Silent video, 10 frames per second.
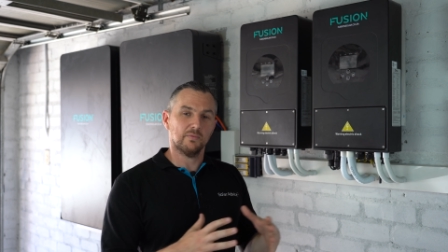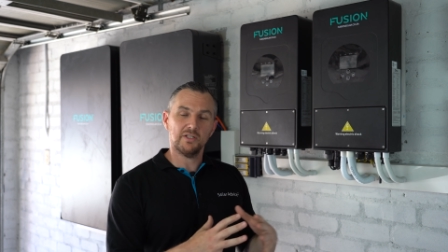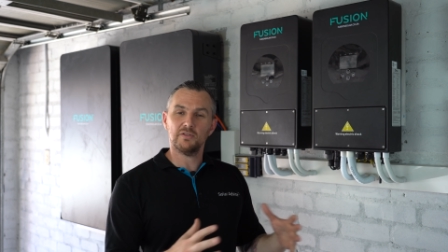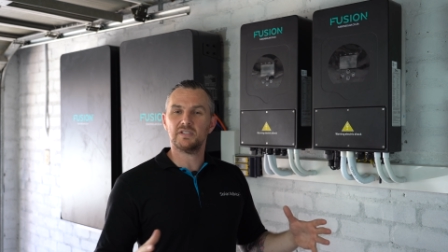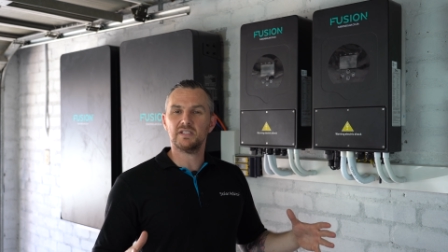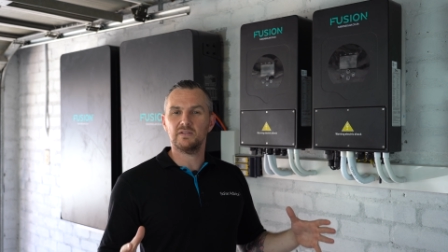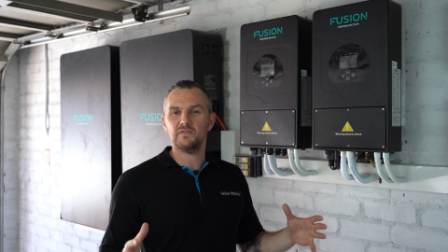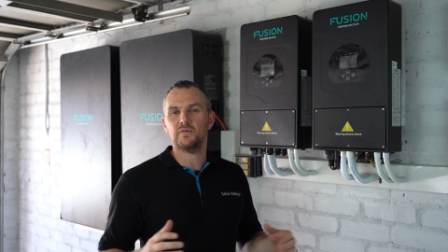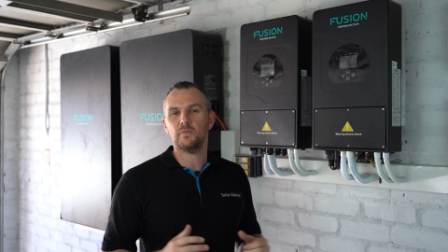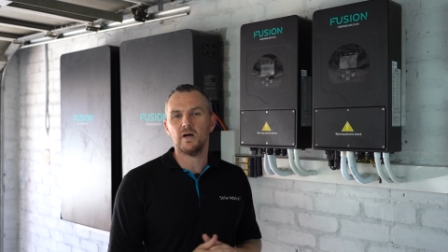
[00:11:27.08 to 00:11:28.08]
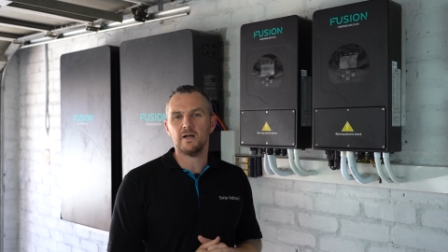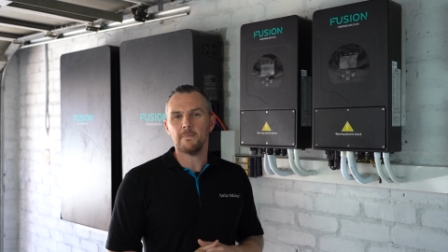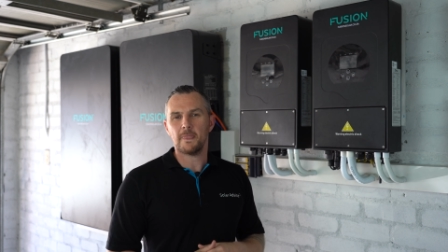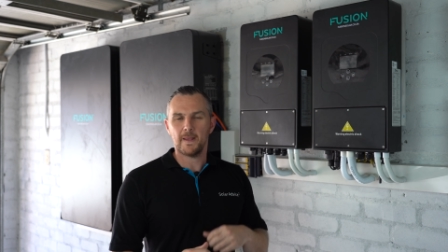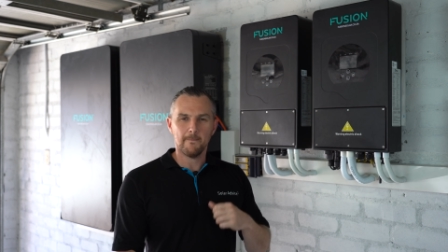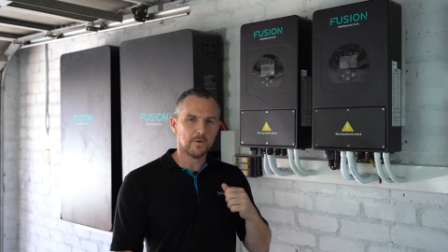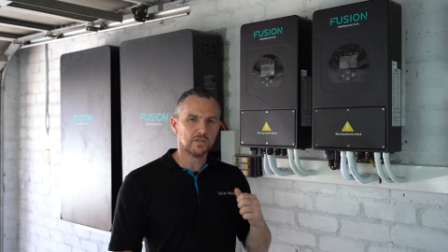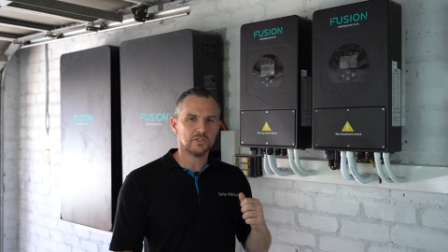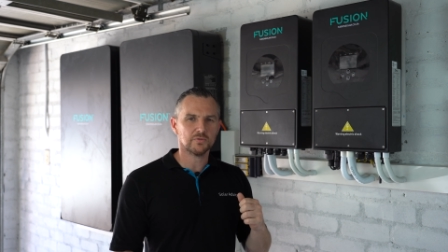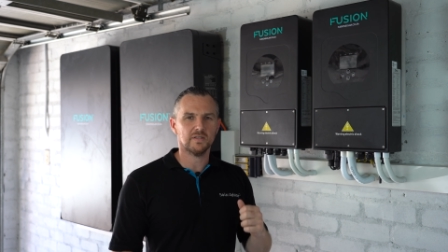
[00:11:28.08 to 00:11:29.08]
run your system for a while,
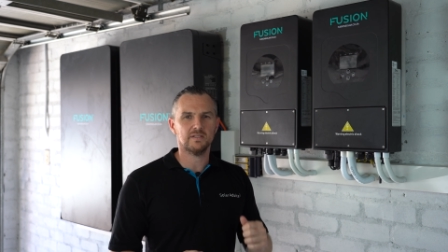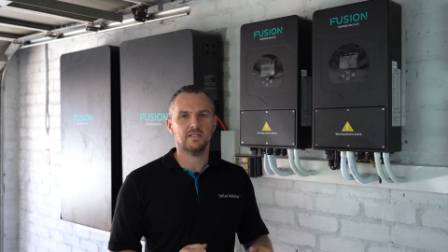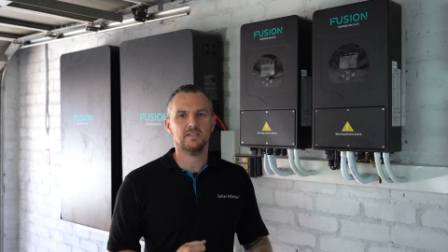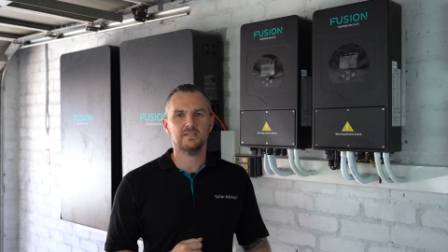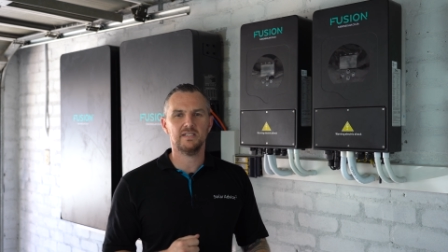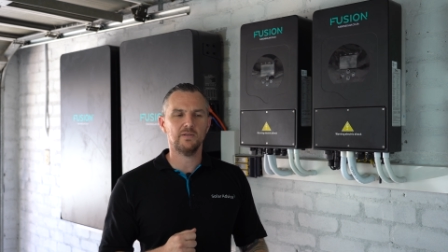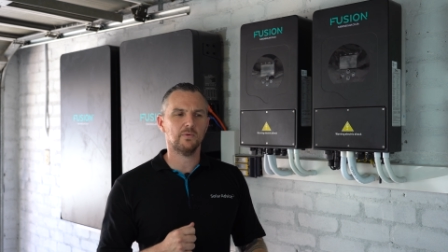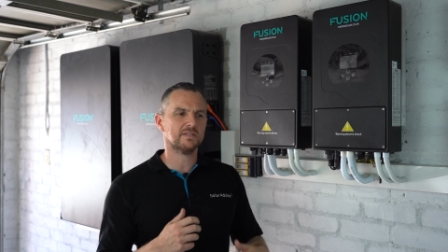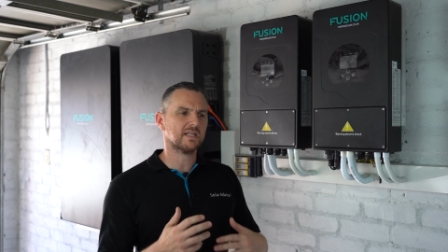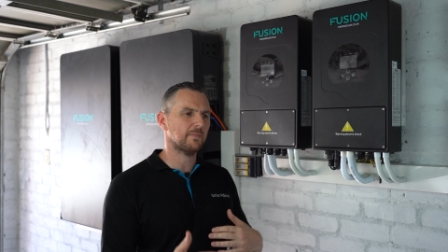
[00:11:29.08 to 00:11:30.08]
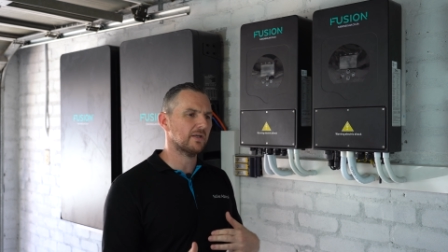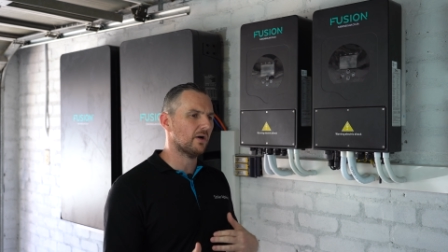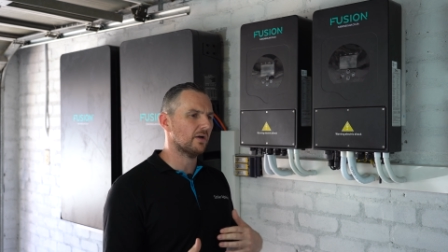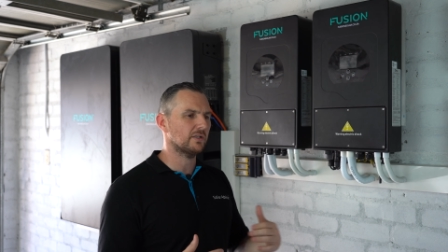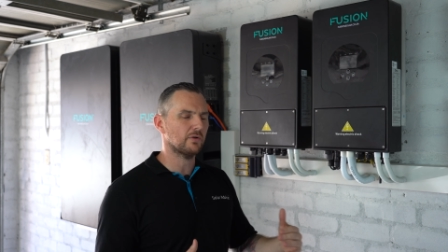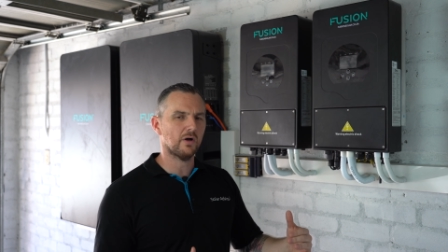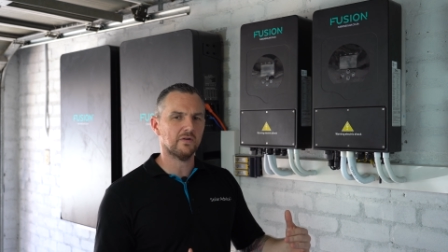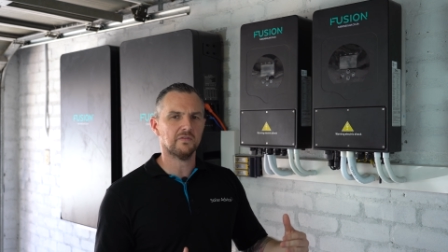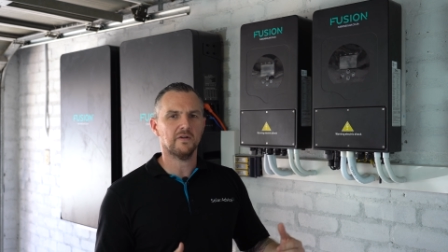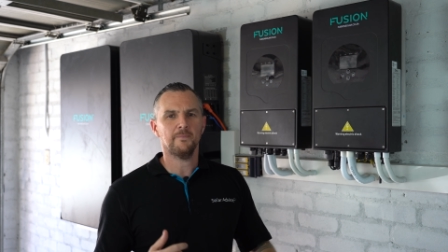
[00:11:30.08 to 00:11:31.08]
monitor it, see what's coming on and
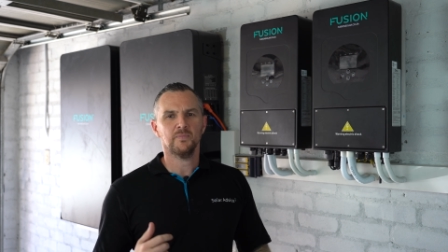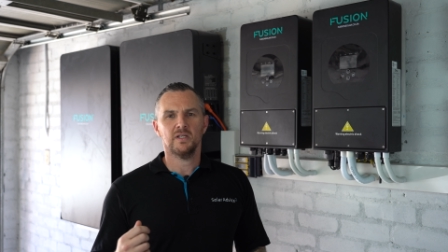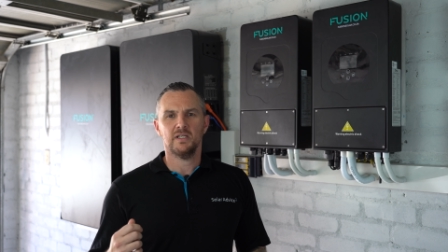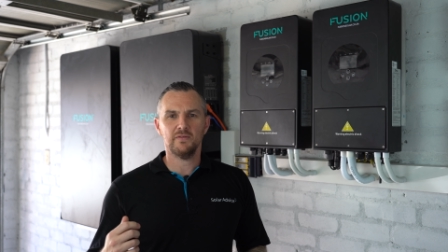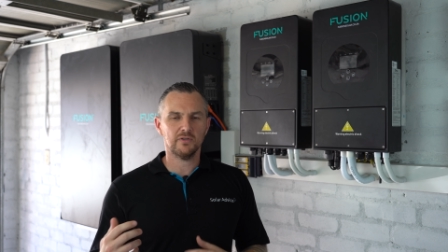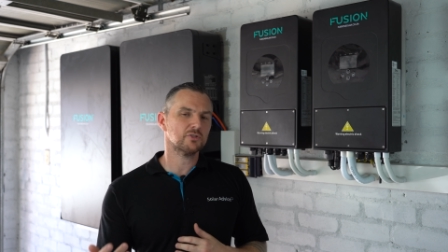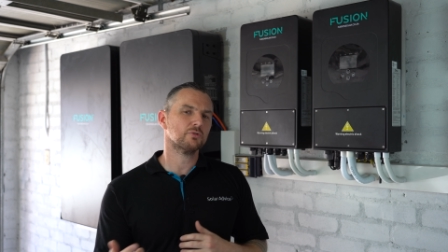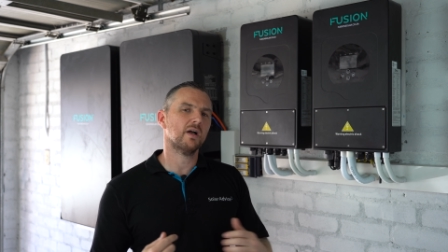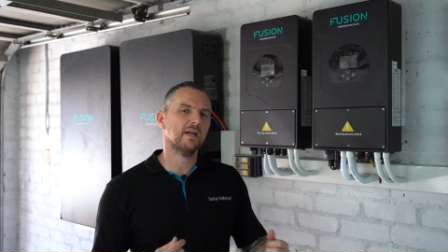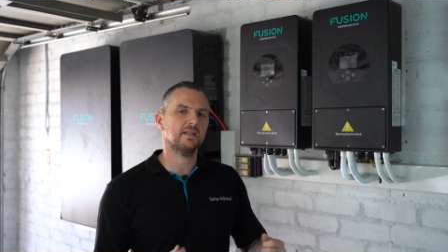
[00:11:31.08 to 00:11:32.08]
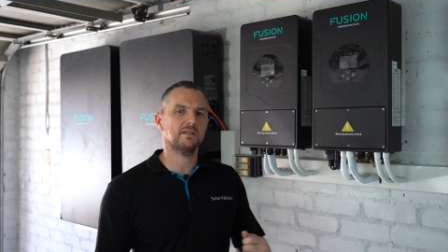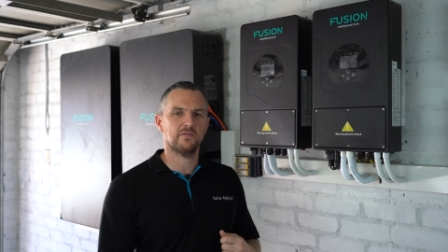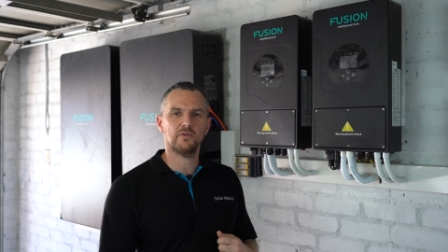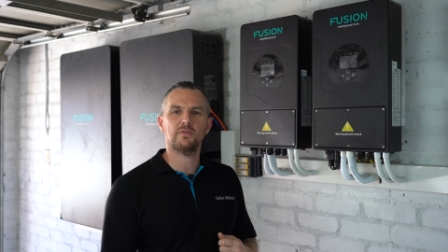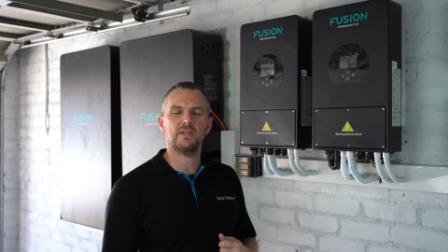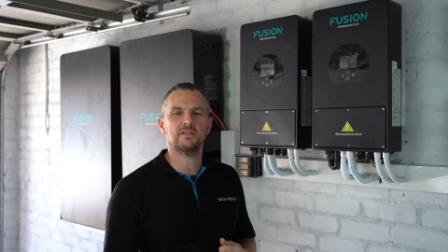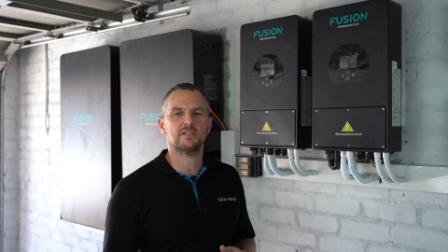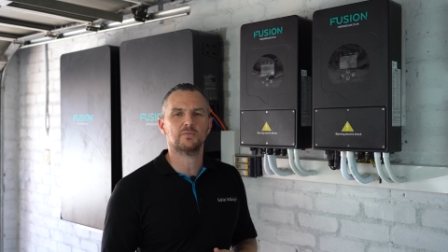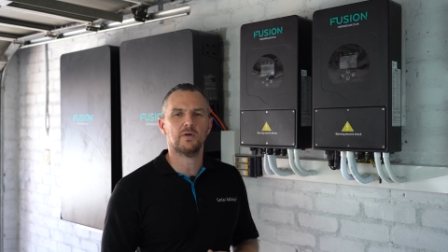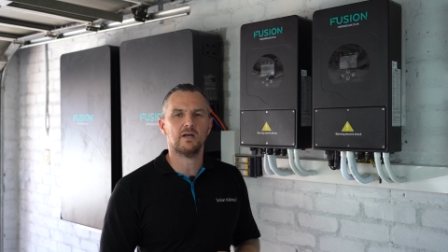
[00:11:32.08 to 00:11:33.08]
off, even trying a few things
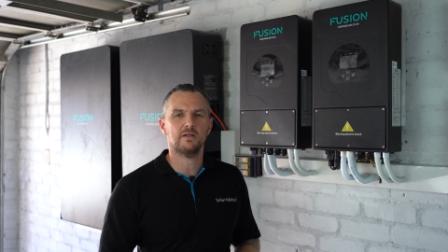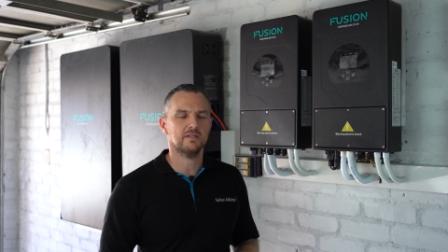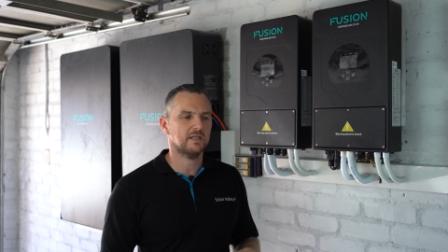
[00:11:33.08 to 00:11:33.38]
as well.